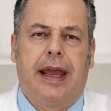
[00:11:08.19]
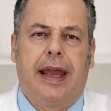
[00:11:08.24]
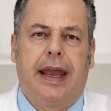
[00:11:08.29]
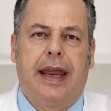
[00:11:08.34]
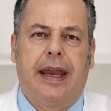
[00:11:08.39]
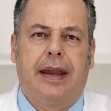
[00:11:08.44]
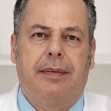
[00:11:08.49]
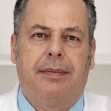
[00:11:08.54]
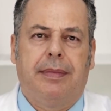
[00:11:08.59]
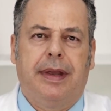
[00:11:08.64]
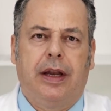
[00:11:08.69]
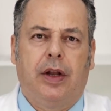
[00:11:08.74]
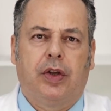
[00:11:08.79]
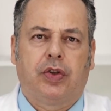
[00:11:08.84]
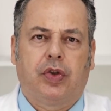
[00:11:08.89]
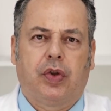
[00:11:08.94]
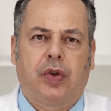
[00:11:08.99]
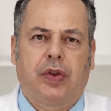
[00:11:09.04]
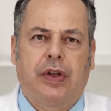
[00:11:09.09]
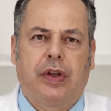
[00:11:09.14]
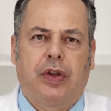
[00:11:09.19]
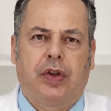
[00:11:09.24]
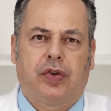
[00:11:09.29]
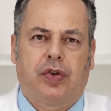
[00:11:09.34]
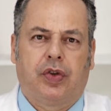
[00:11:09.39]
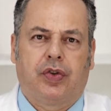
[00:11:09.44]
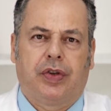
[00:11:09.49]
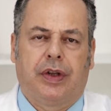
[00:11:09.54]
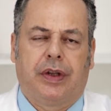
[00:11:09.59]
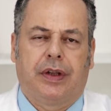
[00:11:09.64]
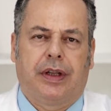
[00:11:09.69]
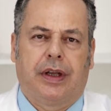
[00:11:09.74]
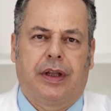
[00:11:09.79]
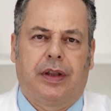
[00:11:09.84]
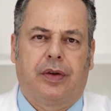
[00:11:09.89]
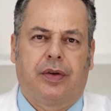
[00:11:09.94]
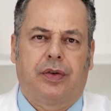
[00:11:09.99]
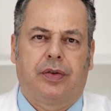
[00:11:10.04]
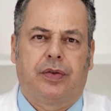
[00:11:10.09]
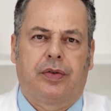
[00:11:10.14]
His catalepsy is
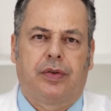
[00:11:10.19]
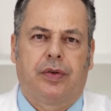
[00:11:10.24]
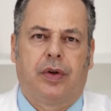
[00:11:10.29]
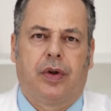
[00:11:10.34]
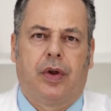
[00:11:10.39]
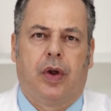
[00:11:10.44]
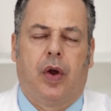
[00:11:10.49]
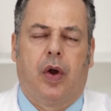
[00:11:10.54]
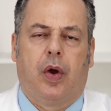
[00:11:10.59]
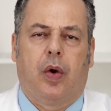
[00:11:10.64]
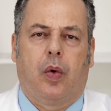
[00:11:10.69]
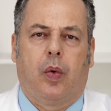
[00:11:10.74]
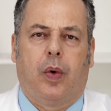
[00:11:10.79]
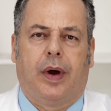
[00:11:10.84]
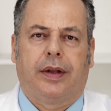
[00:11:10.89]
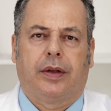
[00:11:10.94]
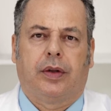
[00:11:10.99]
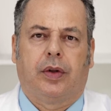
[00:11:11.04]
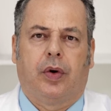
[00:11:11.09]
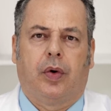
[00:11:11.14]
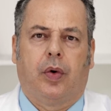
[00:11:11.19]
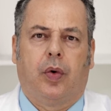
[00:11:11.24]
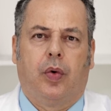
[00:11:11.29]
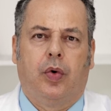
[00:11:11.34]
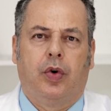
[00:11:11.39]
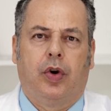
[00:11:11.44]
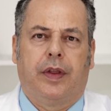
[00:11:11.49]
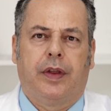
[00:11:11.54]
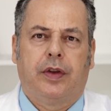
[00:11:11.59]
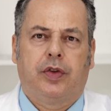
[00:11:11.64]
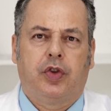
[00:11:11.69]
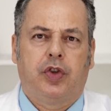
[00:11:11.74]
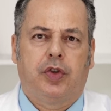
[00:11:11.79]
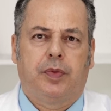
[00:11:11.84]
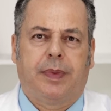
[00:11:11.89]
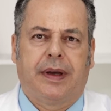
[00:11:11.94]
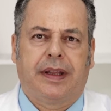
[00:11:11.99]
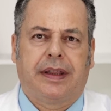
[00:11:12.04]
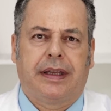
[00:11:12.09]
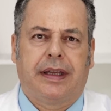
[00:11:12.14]
suggestive. The attitude given to
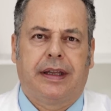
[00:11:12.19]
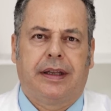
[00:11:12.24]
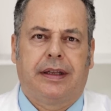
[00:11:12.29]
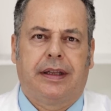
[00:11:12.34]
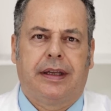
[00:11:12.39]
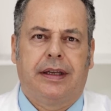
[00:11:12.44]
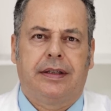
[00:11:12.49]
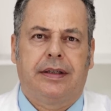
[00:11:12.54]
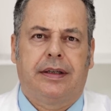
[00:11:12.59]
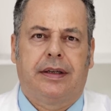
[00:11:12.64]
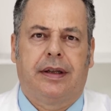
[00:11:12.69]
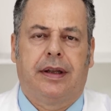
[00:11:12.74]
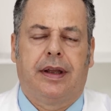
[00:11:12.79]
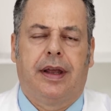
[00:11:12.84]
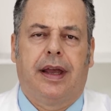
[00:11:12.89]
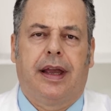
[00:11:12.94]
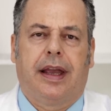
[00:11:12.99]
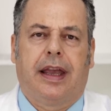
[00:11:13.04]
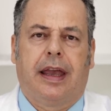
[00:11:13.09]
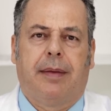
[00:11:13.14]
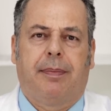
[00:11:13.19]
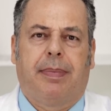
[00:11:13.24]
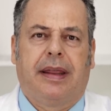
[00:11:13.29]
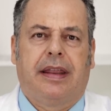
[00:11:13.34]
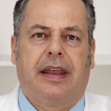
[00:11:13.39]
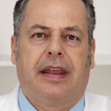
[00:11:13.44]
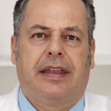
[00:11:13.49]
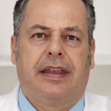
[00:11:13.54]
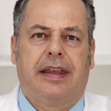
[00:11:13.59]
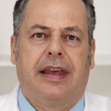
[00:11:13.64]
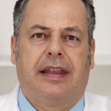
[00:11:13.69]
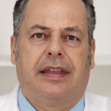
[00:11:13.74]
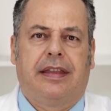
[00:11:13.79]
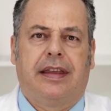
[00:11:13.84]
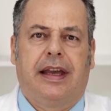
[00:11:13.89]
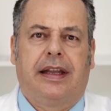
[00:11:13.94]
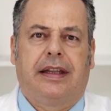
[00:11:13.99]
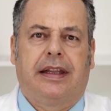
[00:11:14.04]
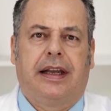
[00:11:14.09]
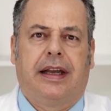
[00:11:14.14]
him, he perceives it.
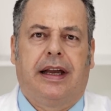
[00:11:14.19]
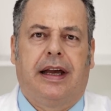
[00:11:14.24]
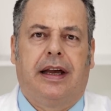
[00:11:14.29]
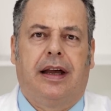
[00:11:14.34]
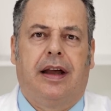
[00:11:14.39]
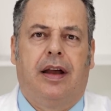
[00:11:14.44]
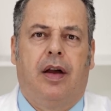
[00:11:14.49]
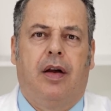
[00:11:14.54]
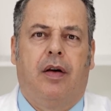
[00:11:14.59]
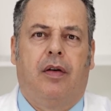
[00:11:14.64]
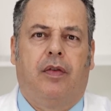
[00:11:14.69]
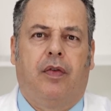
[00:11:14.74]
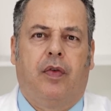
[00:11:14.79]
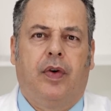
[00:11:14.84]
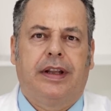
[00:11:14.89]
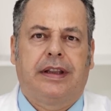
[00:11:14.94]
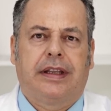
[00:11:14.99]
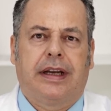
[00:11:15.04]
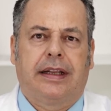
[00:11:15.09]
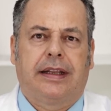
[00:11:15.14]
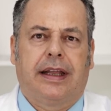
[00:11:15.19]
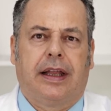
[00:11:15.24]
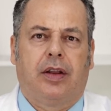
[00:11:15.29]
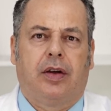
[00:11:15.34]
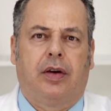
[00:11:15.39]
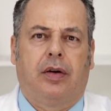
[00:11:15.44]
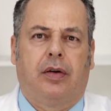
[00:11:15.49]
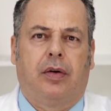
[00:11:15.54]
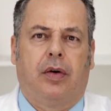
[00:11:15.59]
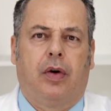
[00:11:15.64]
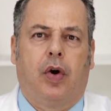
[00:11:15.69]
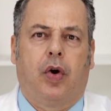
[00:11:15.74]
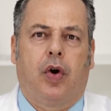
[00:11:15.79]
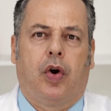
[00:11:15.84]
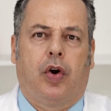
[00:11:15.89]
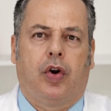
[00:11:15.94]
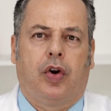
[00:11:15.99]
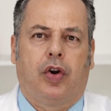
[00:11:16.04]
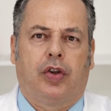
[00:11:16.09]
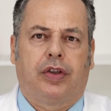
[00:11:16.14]
The movements indicated to
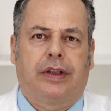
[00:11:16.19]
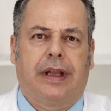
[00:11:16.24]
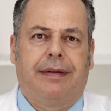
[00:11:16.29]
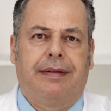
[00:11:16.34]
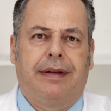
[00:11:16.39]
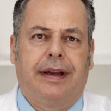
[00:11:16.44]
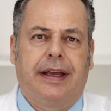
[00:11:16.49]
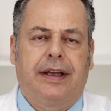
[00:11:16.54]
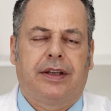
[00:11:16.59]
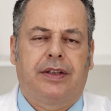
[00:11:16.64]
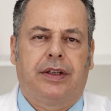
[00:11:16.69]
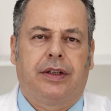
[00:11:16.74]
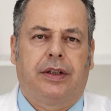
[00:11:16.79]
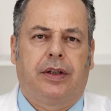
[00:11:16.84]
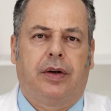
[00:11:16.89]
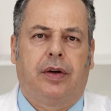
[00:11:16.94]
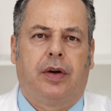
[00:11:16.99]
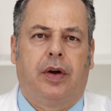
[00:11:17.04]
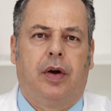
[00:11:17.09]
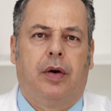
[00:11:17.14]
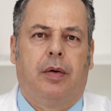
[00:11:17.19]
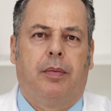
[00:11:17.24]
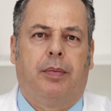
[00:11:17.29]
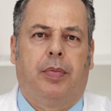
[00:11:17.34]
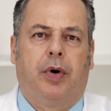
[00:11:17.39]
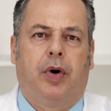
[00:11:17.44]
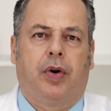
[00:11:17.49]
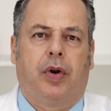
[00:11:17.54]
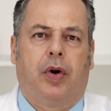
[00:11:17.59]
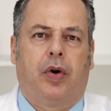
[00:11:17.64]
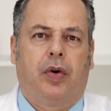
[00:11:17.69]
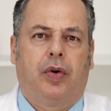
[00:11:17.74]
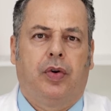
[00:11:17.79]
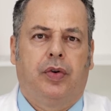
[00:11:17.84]
him, he continues them.